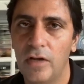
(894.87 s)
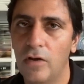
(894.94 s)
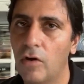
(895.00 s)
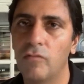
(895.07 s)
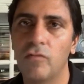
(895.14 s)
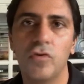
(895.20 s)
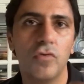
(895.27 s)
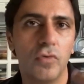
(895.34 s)
a lot
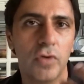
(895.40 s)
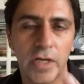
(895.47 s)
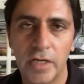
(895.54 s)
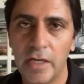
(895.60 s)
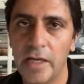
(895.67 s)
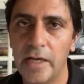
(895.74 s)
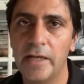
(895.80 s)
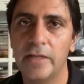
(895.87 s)
of new
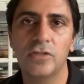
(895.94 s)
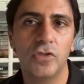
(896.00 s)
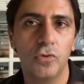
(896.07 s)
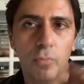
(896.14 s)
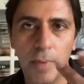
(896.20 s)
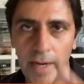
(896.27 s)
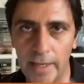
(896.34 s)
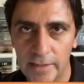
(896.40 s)
techniques,
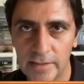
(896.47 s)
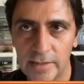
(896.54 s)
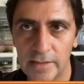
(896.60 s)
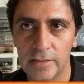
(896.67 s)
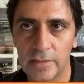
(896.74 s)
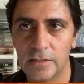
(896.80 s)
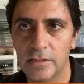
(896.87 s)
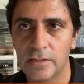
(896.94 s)
new
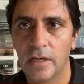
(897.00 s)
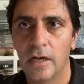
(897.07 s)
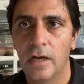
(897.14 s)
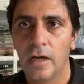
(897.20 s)
practices.